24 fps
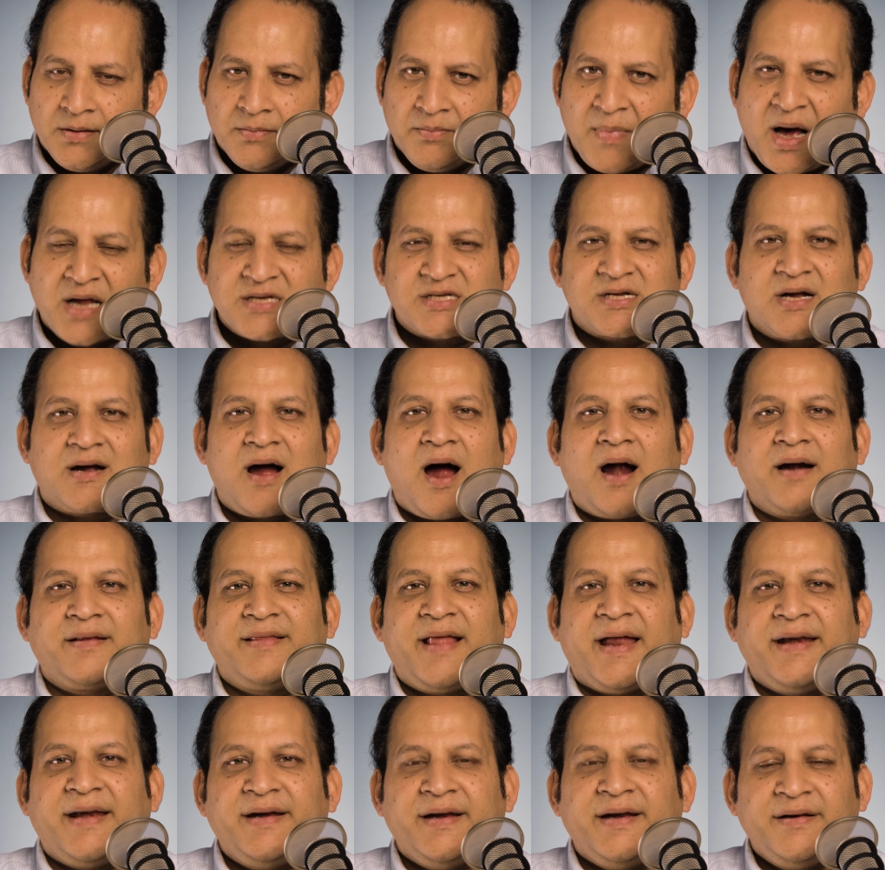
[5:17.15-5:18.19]
Mastercard
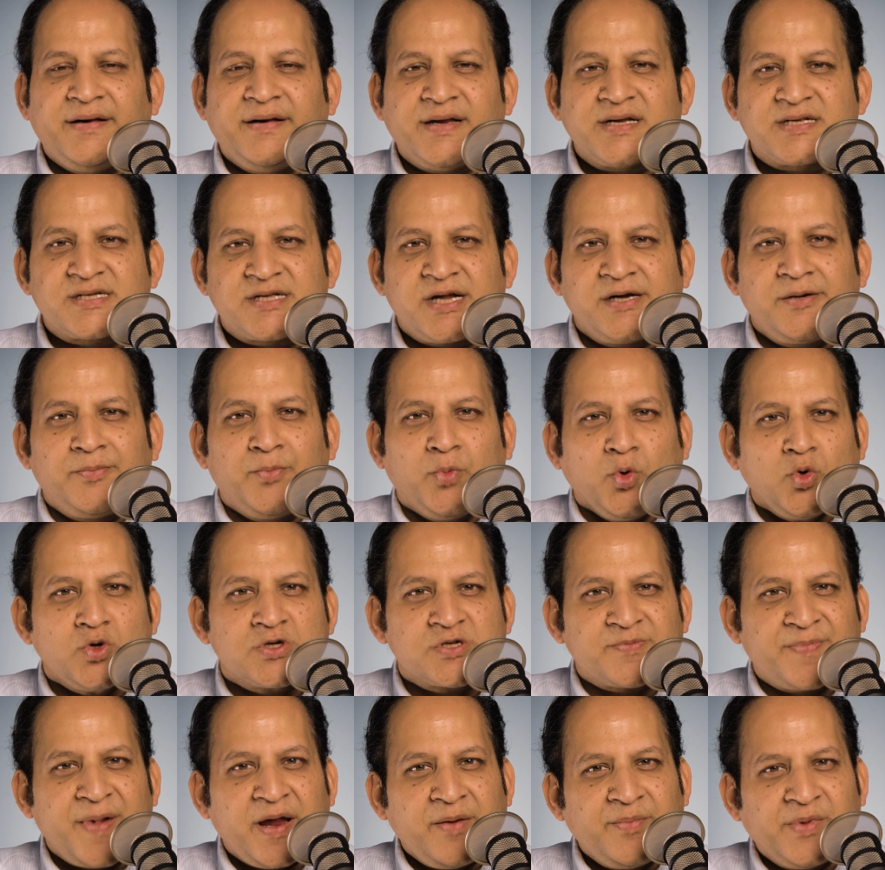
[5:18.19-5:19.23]
then enlisted
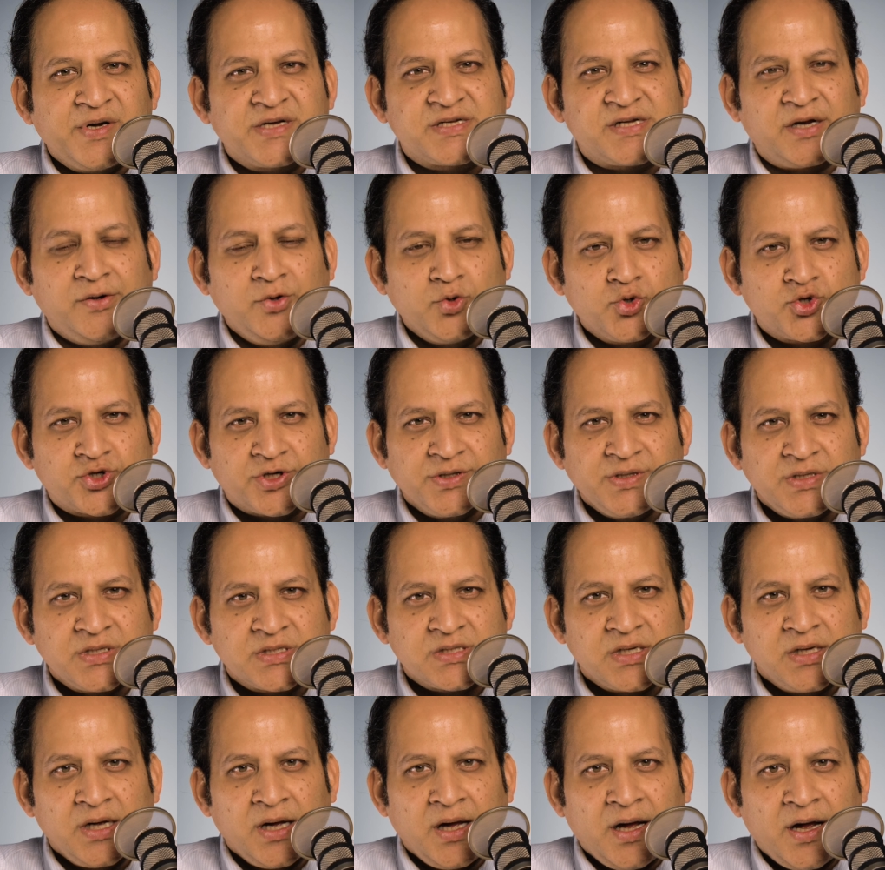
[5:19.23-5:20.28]
Boost Payment Solutions